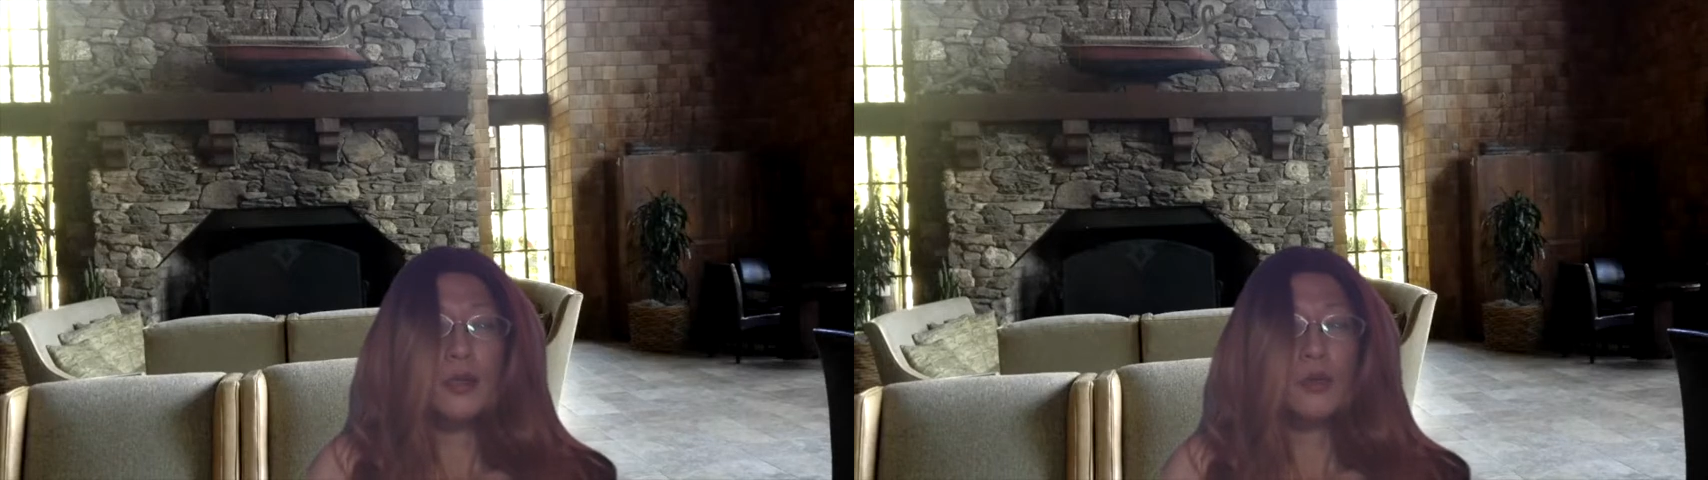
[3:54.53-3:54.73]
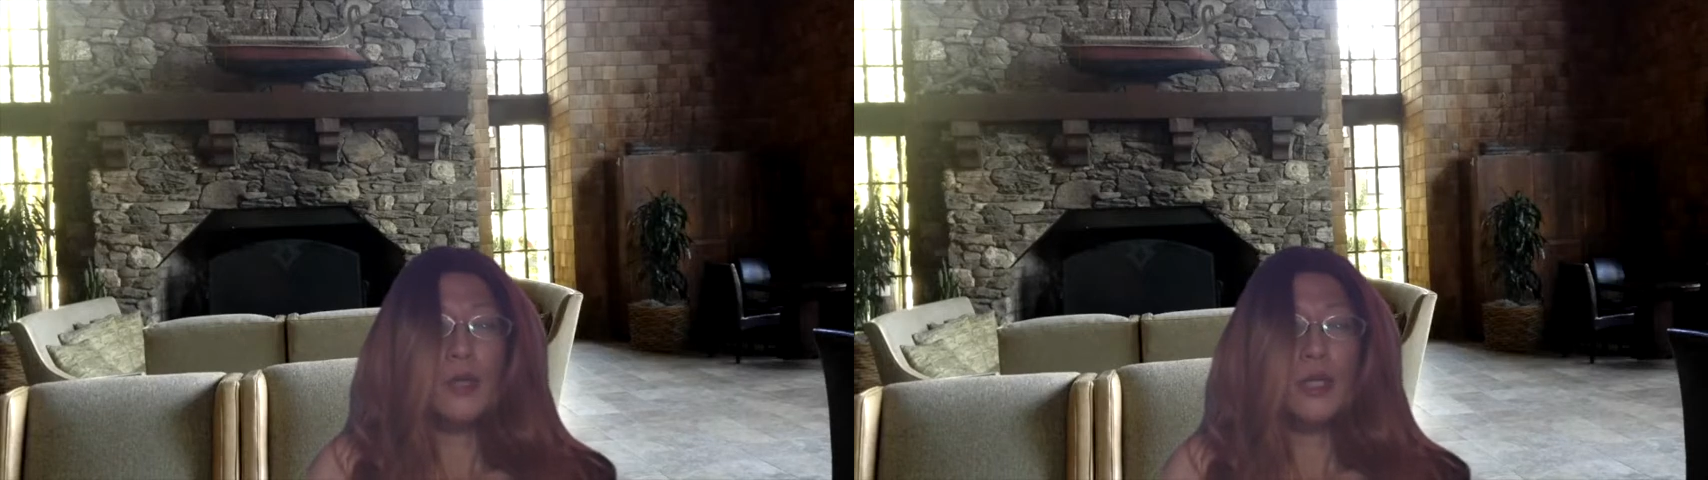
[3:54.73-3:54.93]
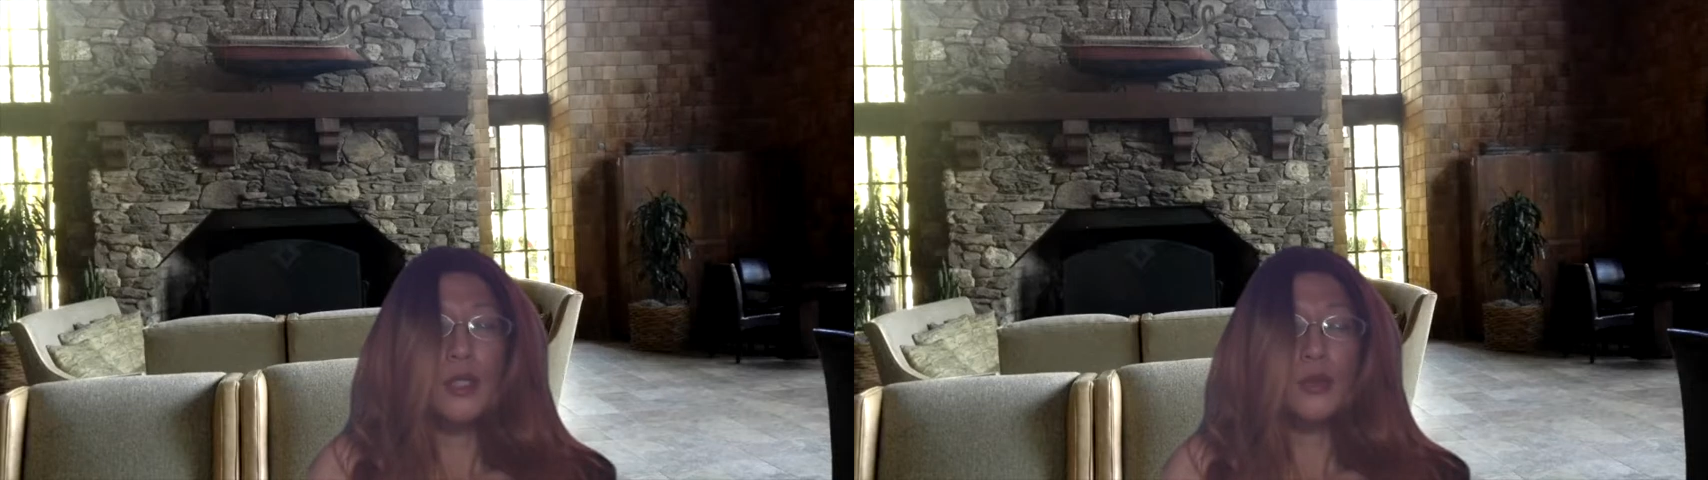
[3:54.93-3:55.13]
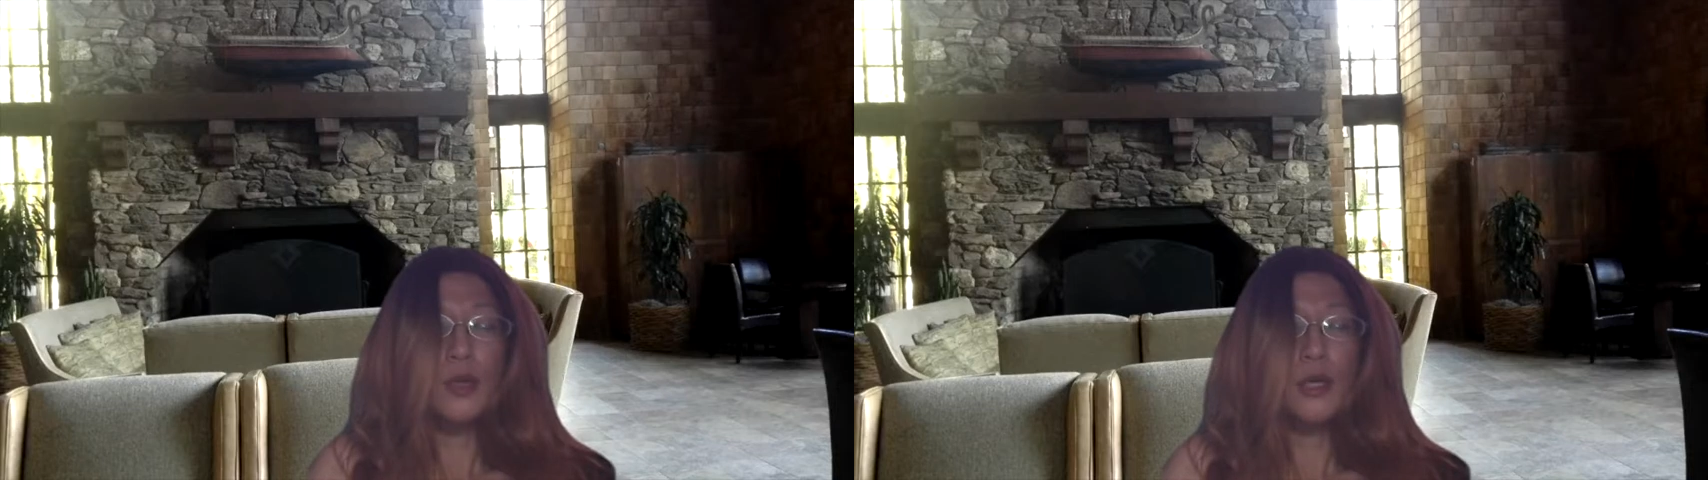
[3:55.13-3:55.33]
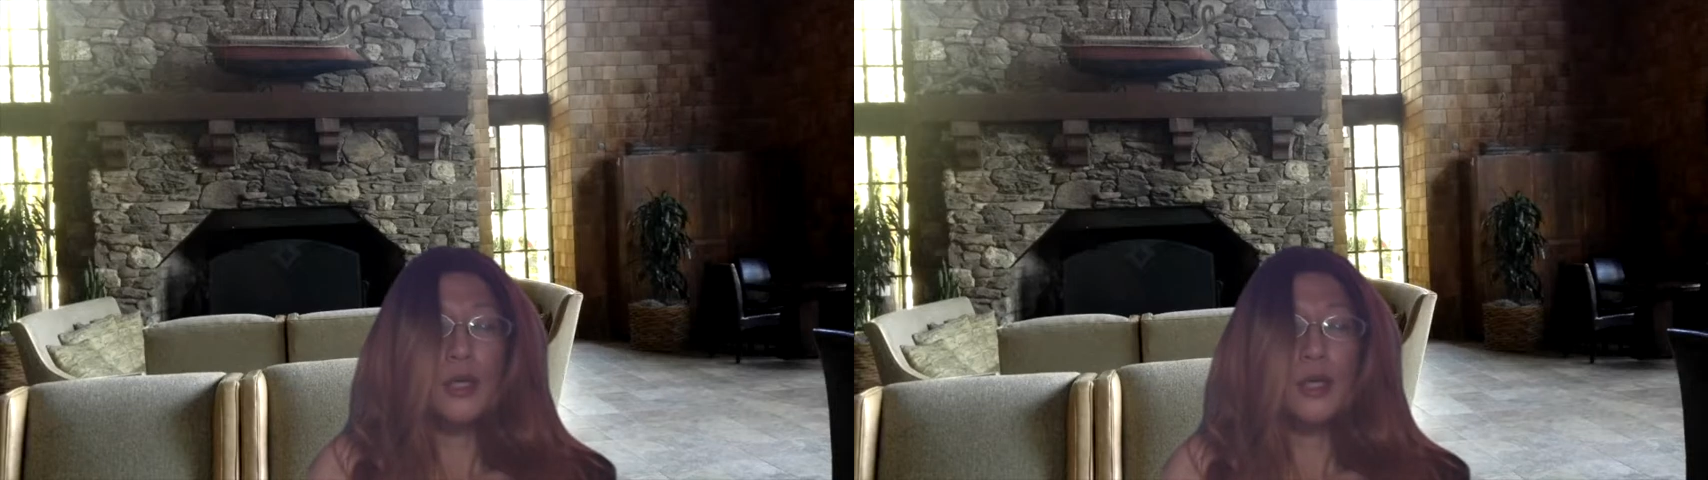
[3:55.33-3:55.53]
when you
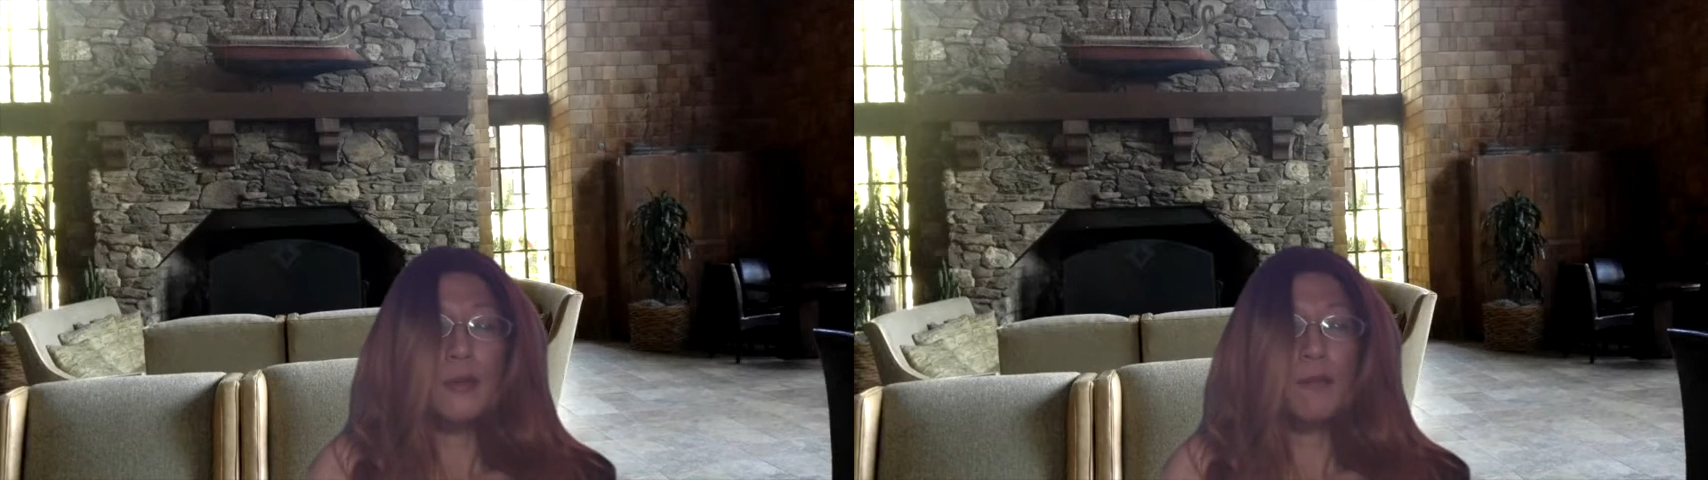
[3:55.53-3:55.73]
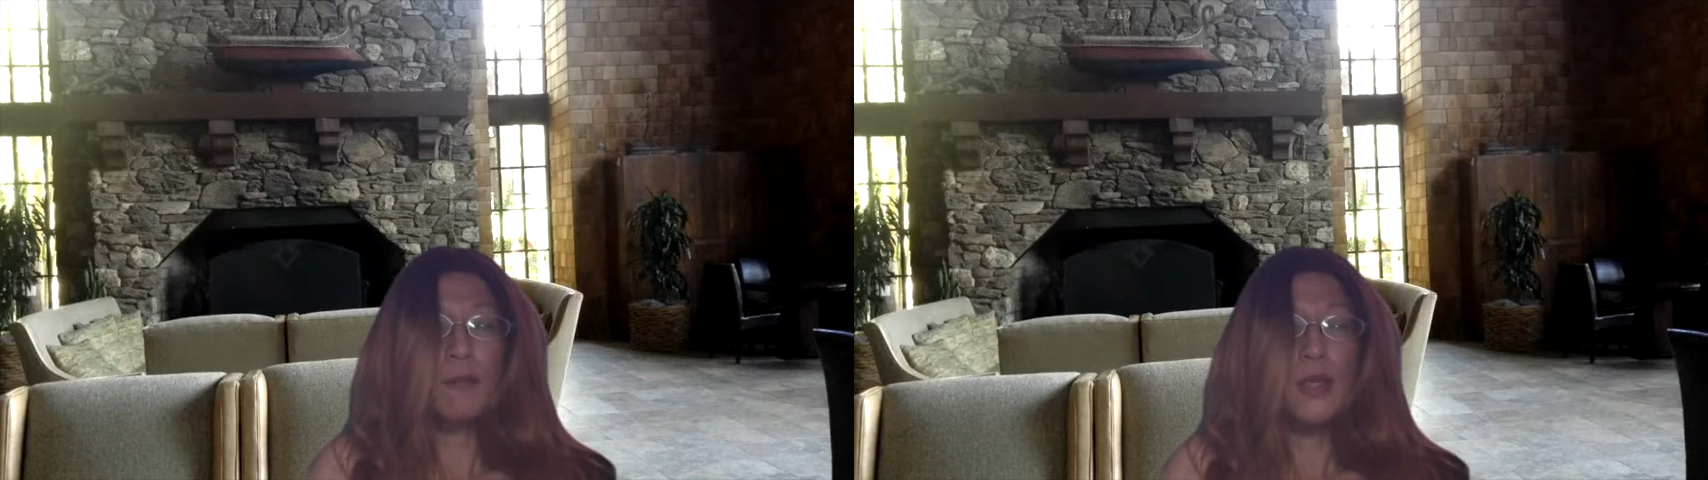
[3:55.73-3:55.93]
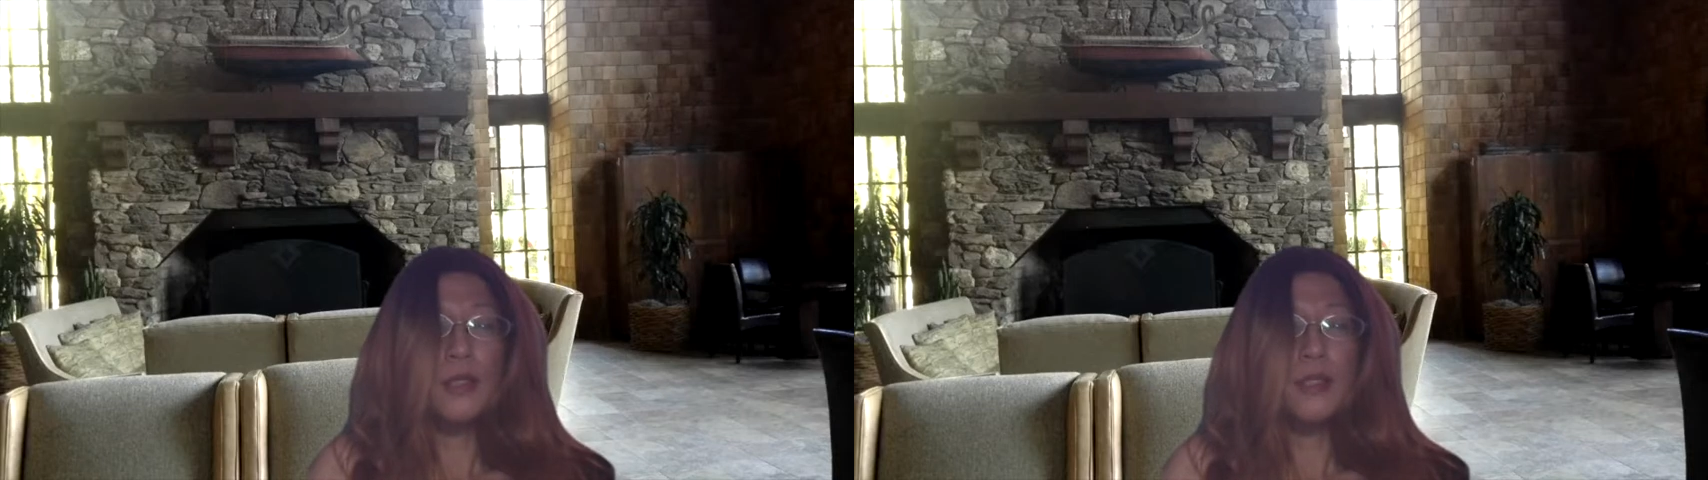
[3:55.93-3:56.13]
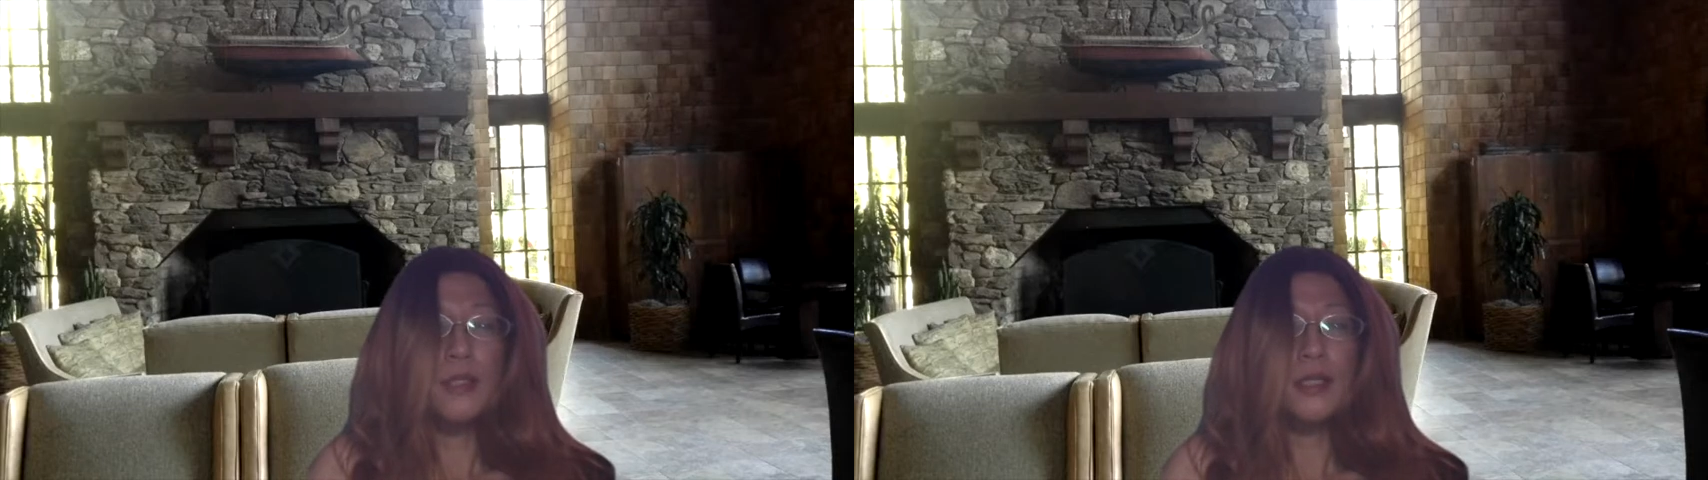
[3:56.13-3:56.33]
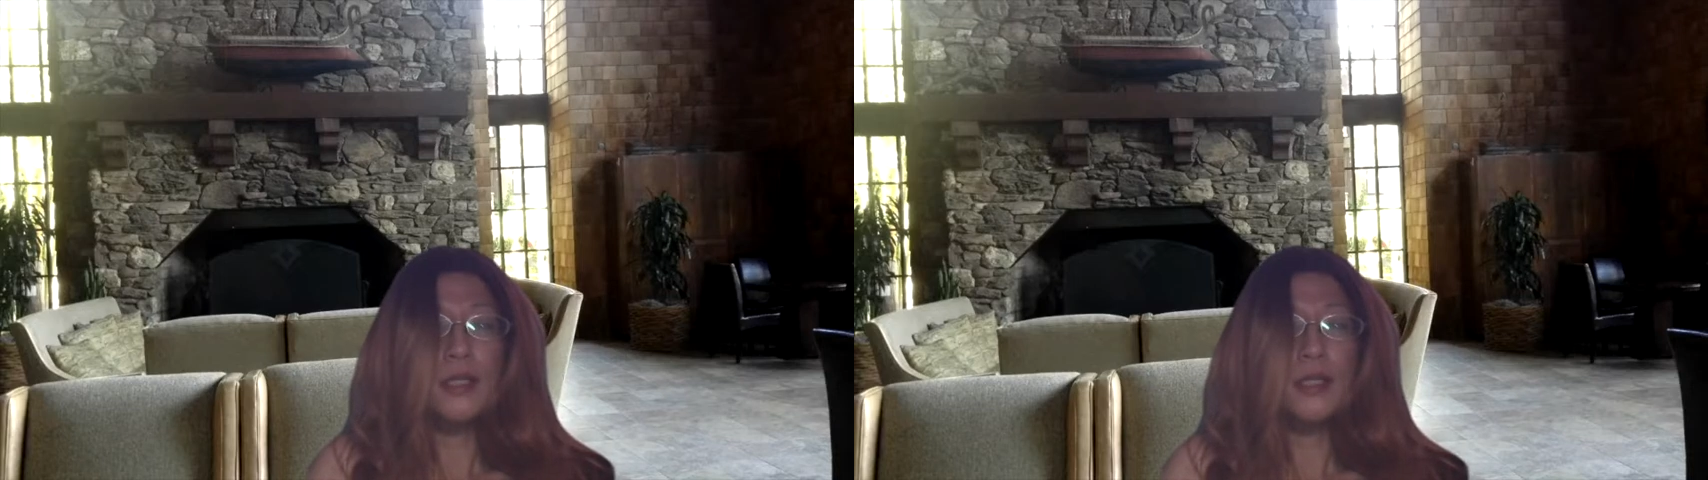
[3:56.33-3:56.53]
are in
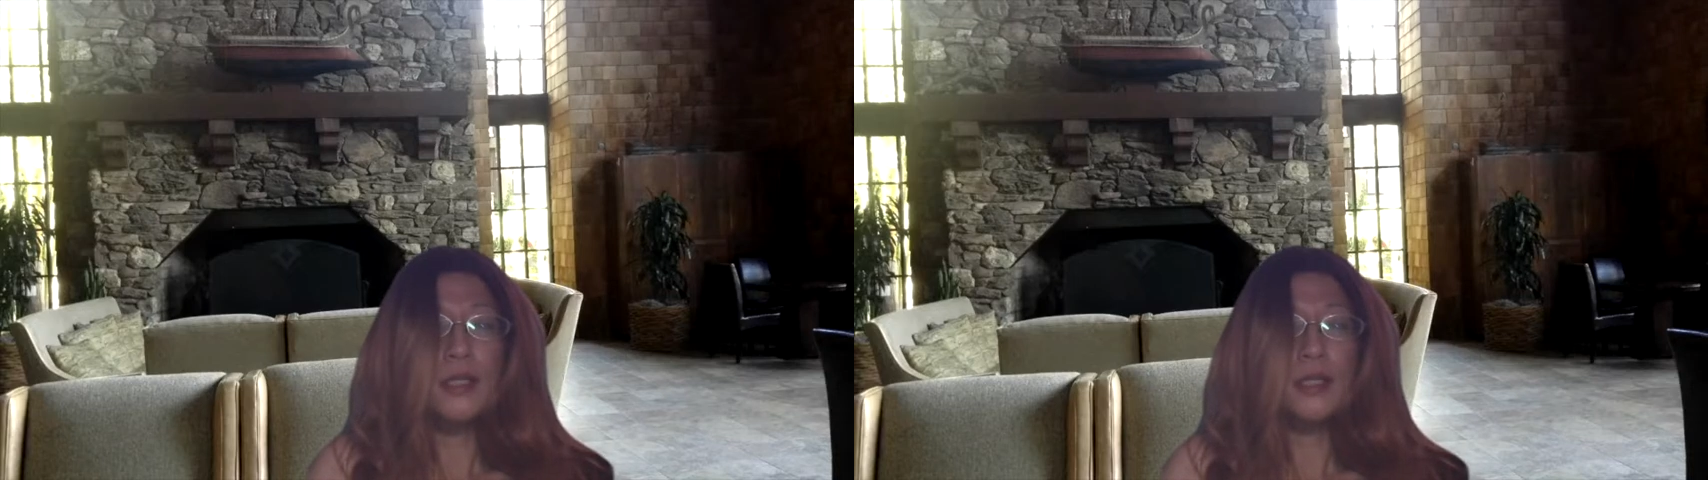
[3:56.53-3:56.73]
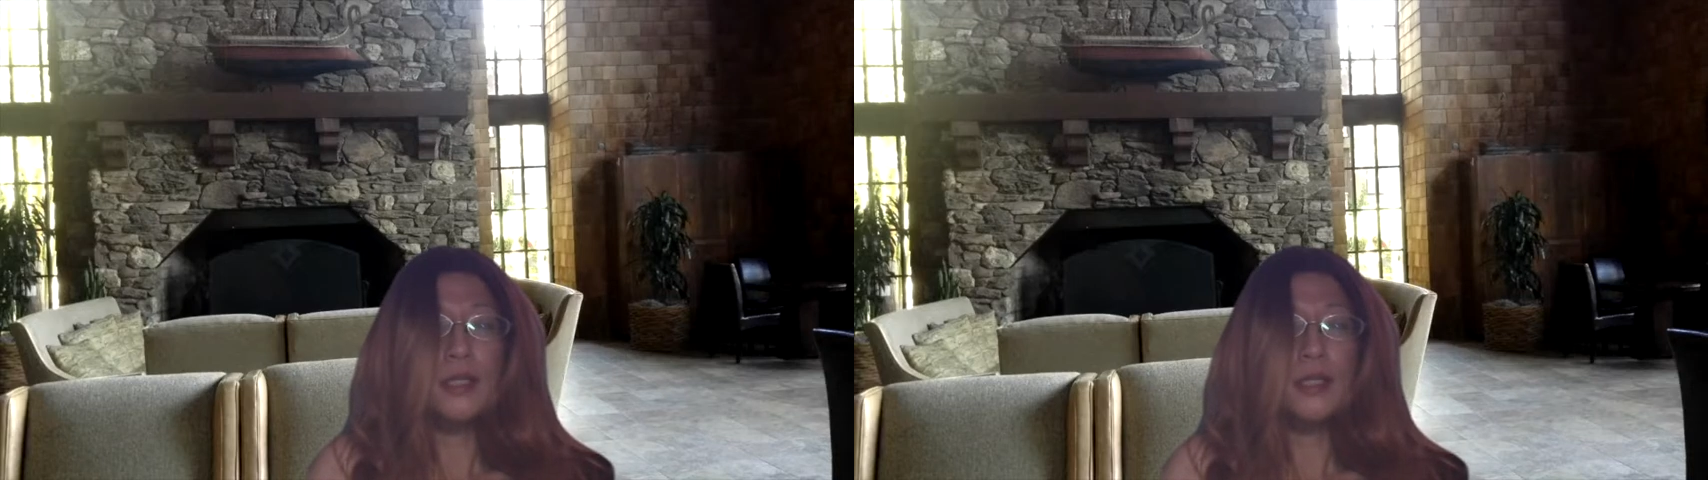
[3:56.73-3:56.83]
messy,